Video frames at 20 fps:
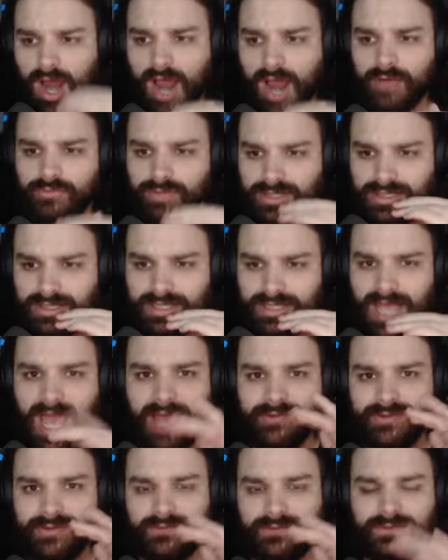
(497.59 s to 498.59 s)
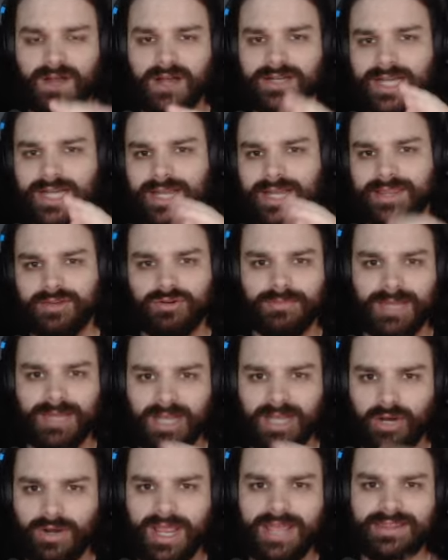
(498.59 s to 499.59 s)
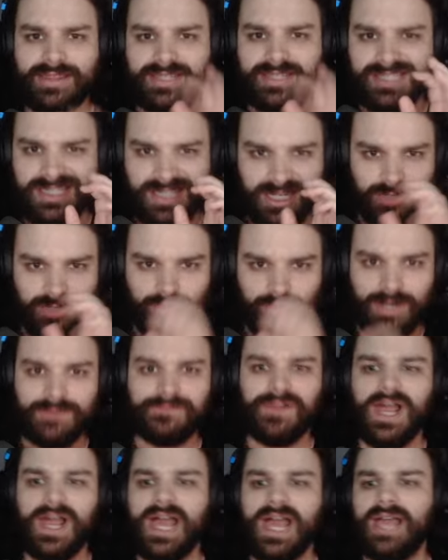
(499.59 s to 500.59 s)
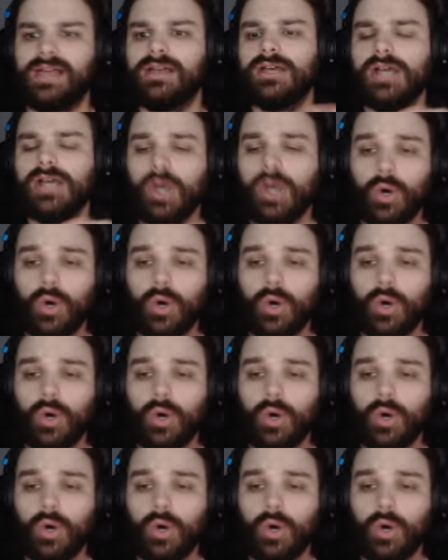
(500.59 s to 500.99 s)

I really haven't found anything where I'm like, okay, this is like a red flag